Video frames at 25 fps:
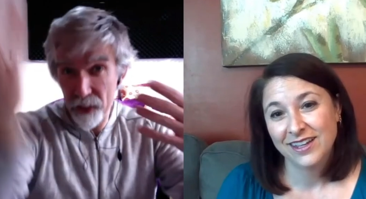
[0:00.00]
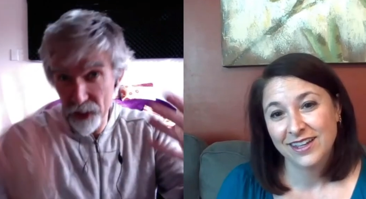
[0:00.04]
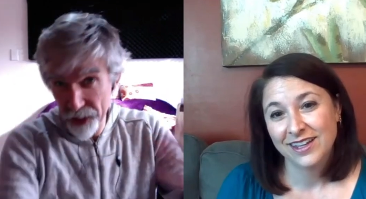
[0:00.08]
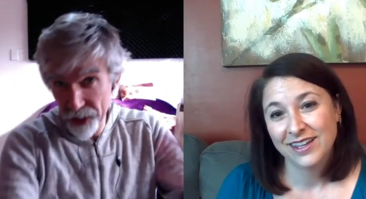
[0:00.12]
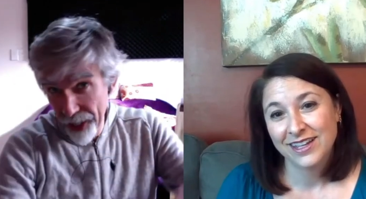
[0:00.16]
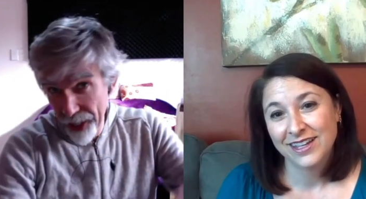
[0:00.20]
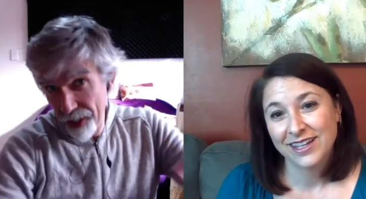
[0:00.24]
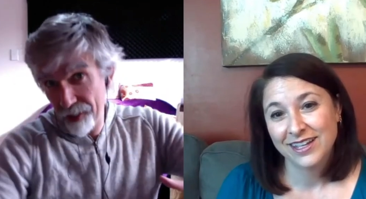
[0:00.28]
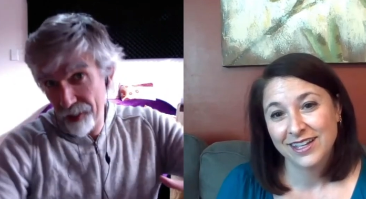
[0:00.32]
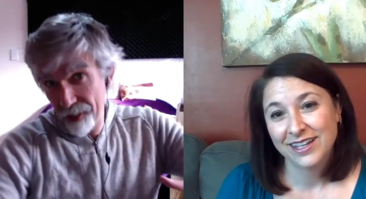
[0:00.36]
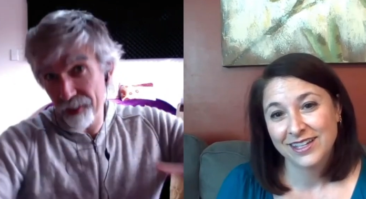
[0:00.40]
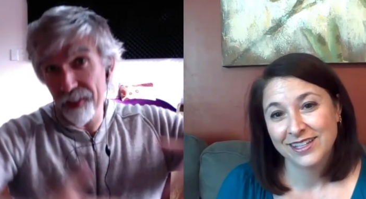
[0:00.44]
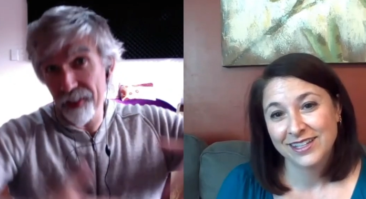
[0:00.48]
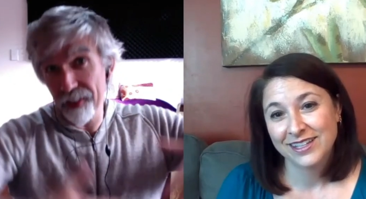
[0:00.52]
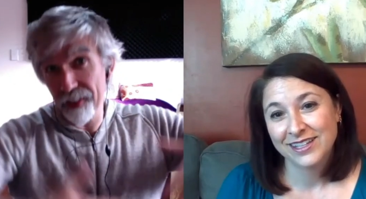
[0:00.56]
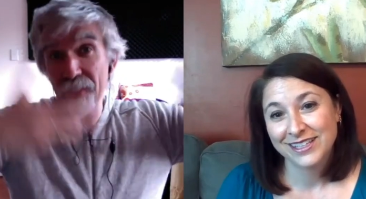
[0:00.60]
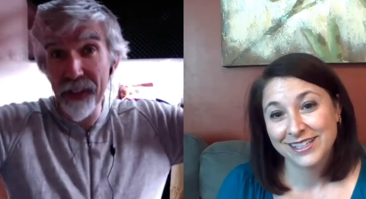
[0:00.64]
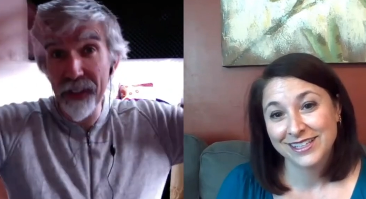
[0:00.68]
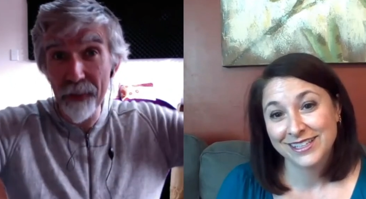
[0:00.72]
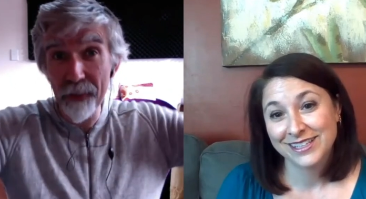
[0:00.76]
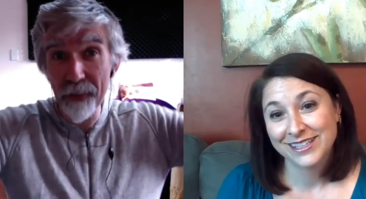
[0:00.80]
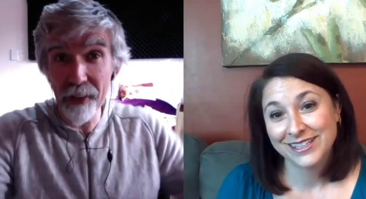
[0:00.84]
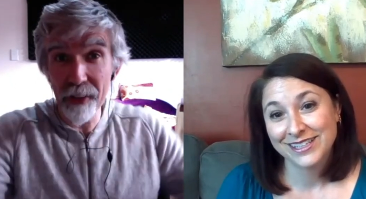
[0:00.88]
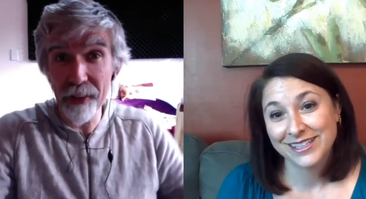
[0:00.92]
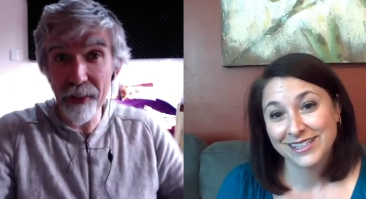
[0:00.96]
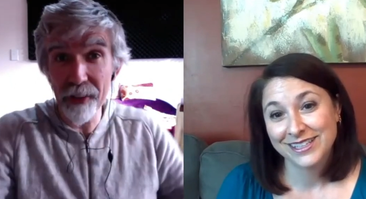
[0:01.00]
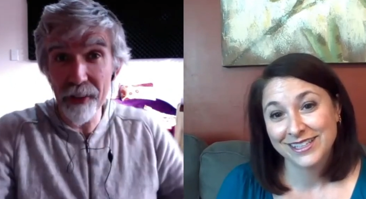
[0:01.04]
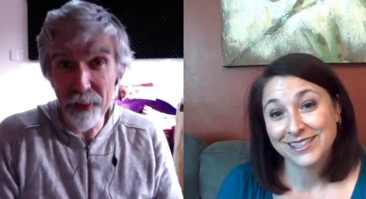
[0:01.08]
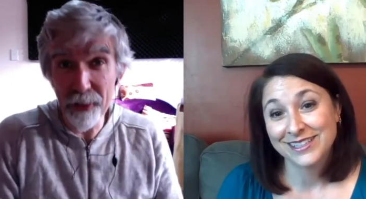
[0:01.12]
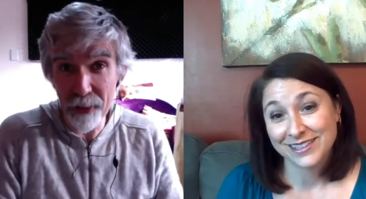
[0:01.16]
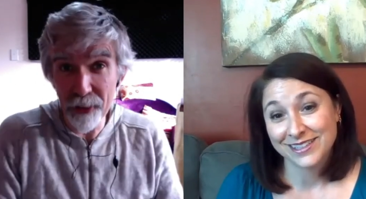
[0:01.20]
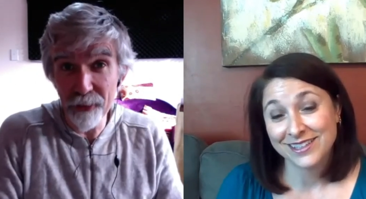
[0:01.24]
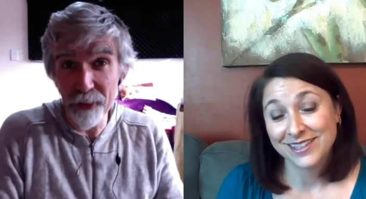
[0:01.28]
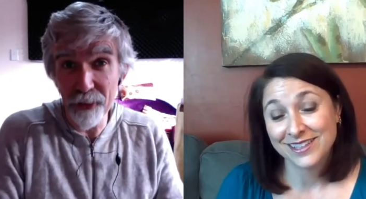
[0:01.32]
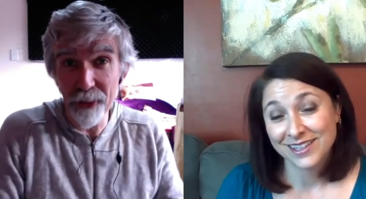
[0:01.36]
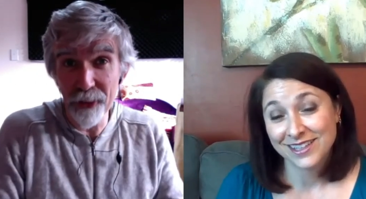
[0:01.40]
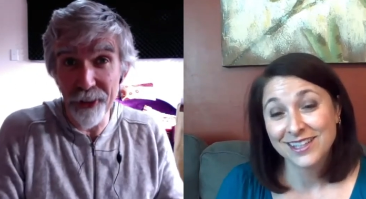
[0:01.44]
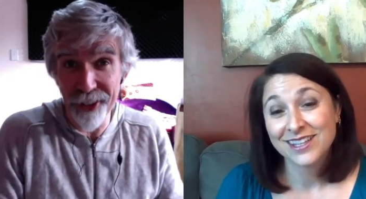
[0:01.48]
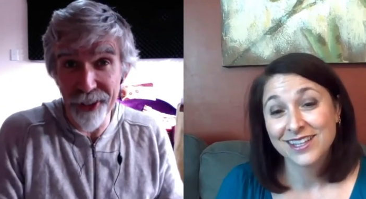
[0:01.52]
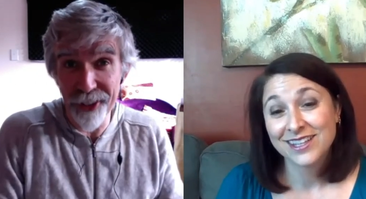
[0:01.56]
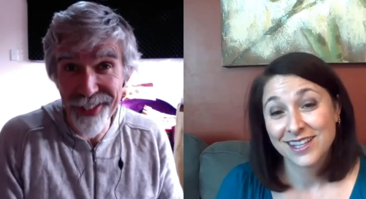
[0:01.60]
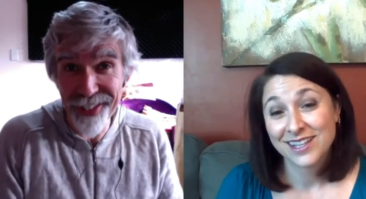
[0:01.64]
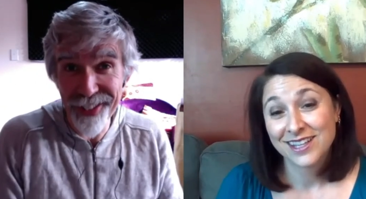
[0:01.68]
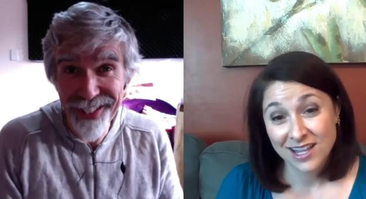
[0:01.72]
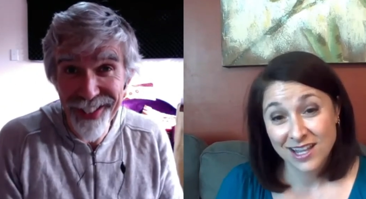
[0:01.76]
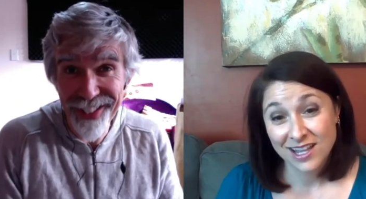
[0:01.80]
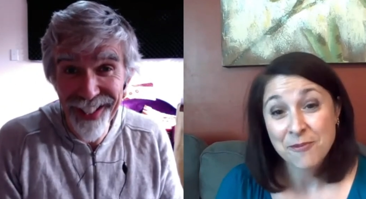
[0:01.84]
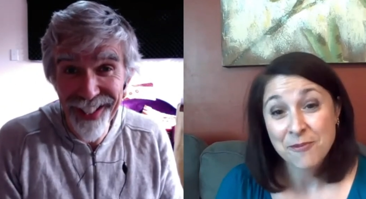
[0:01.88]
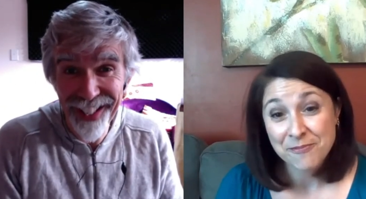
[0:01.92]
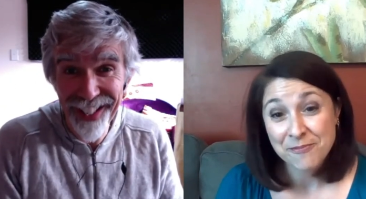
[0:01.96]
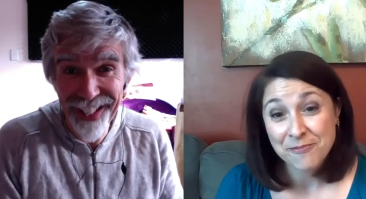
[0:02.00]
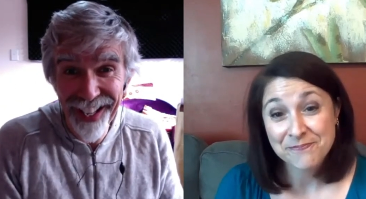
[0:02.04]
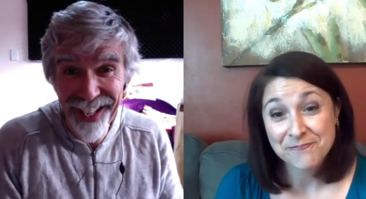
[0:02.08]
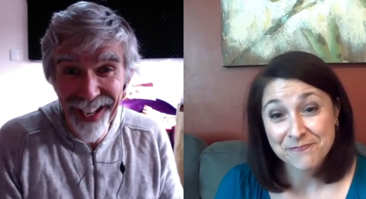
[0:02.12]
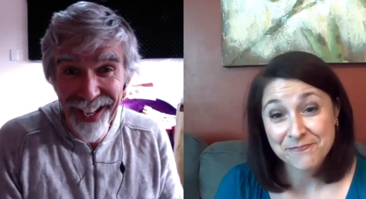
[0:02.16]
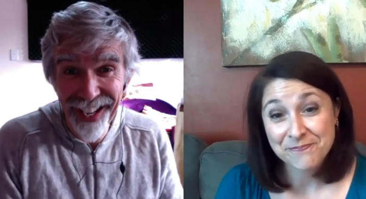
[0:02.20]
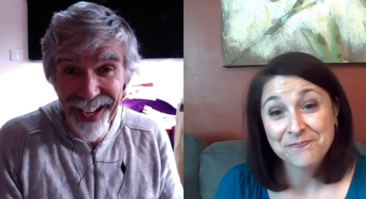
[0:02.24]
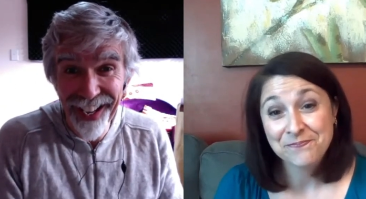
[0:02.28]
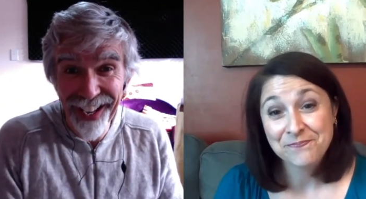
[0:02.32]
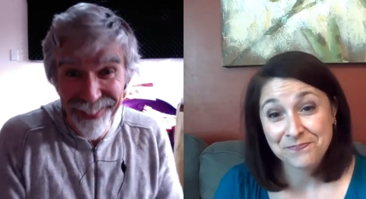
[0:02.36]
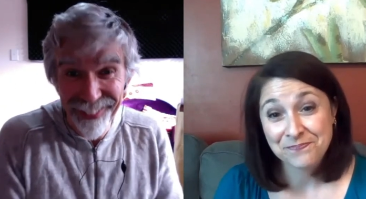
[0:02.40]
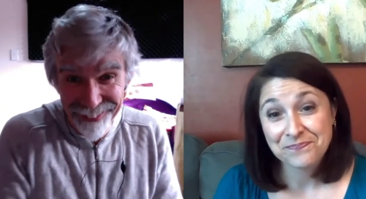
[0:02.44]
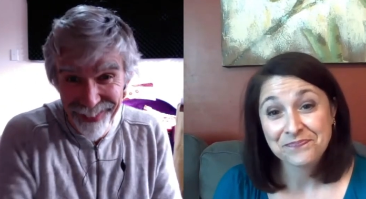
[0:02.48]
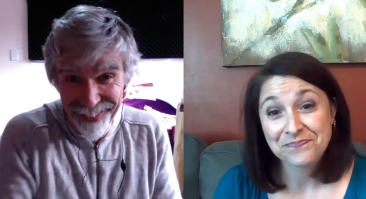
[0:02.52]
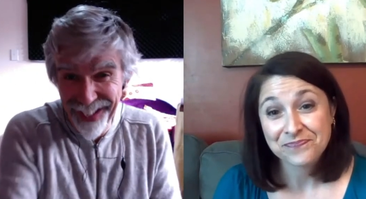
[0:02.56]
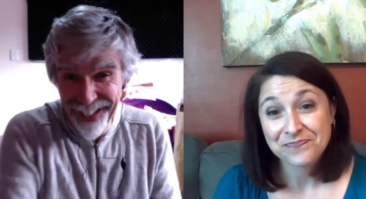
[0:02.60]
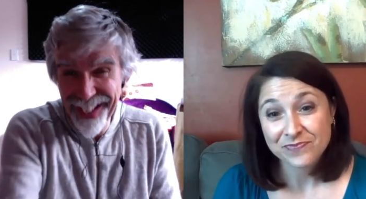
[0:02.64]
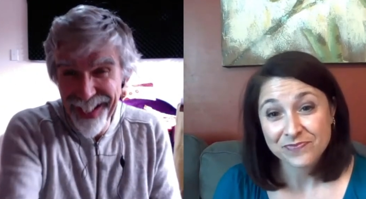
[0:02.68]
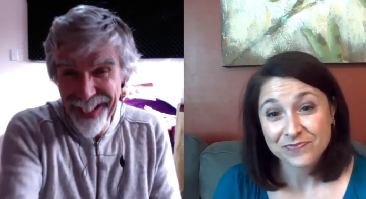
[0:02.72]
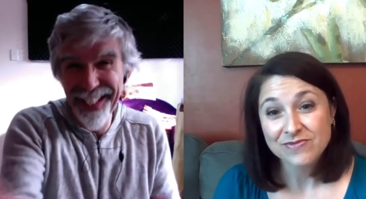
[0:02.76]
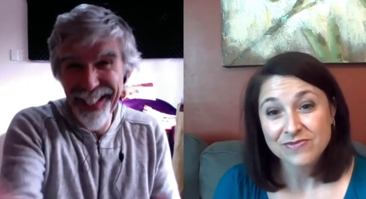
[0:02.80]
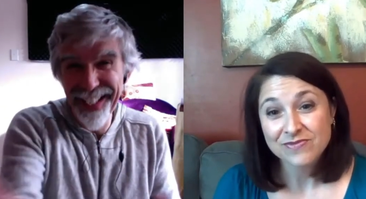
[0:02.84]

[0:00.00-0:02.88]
Speaker 1: down and everywhere with your voice. Hmm. Right?